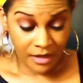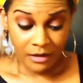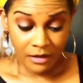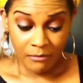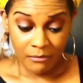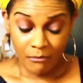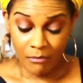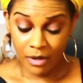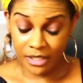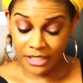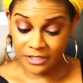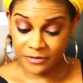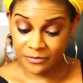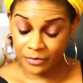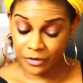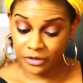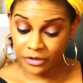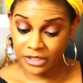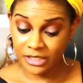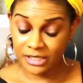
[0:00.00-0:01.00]
But it's
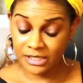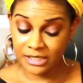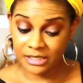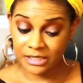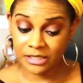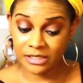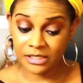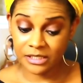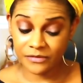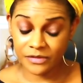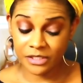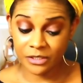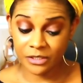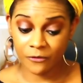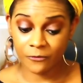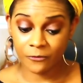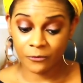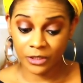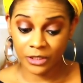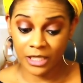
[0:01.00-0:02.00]
building a sense of
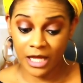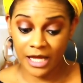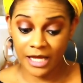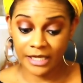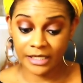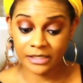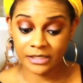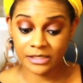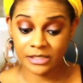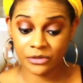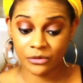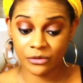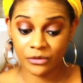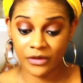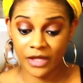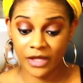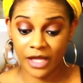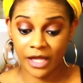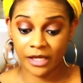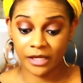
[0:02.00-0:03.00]
self-reliance so
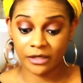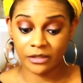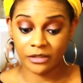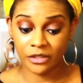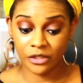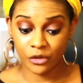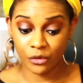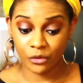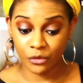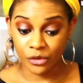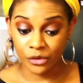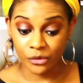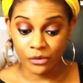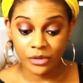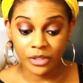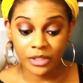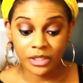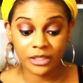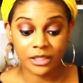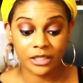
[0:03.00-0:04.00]
that, you know, you
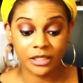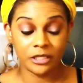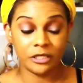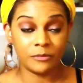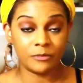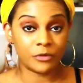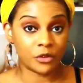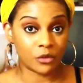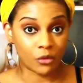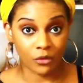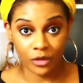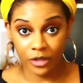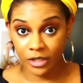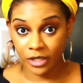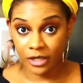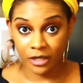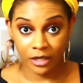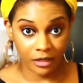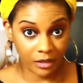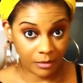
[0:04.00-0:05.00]
can keep
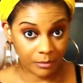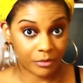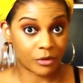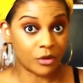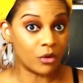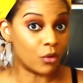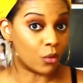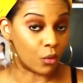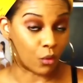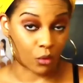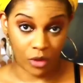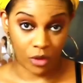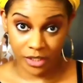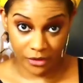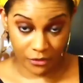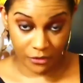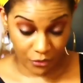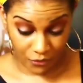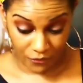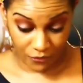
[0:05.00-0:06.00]
your cup
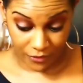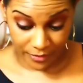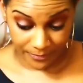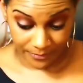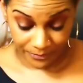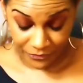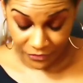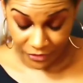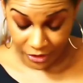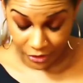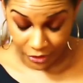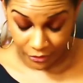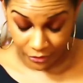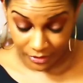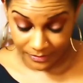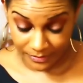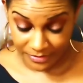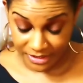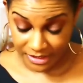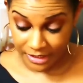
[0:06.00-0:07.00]
runneth over. You know
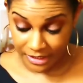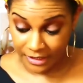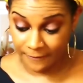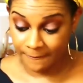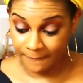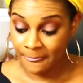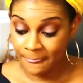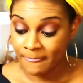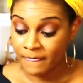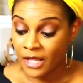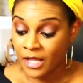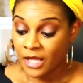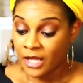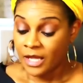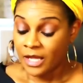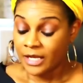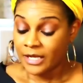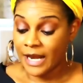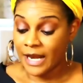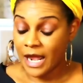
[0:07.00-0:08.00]
what I'm saying?
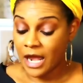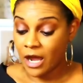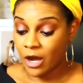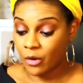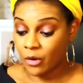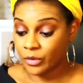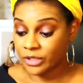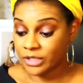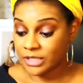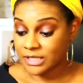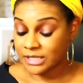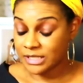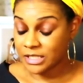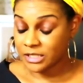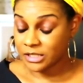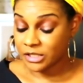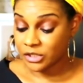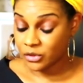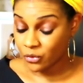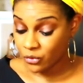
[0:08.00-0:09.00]
Now with the
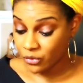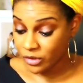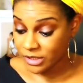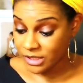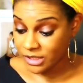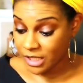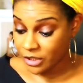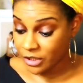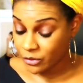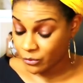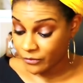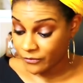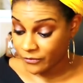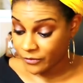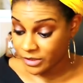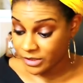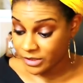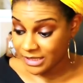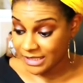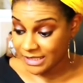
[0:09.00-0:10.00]
Six of Swords and the
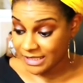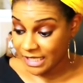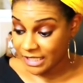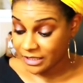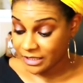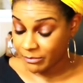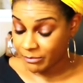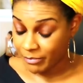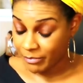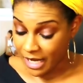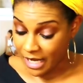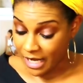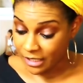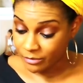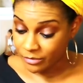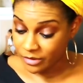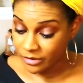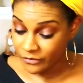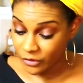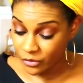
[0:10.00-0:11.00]
reverse that's at the
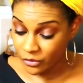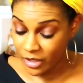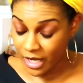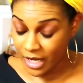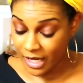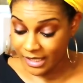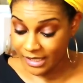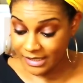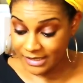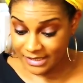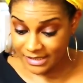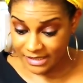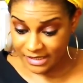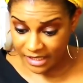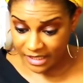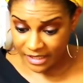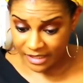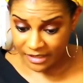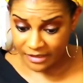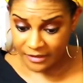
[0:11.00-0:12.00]
bottom of you guys'
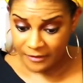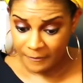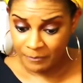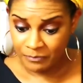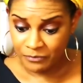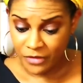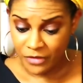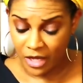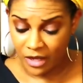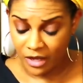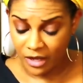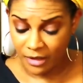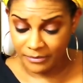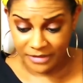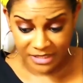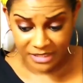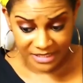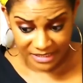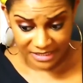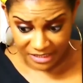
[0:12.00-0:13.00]
deck,
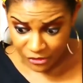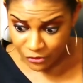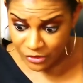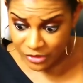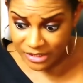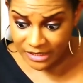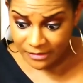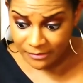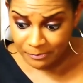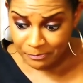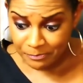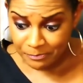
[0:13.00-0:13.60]
this is interesting.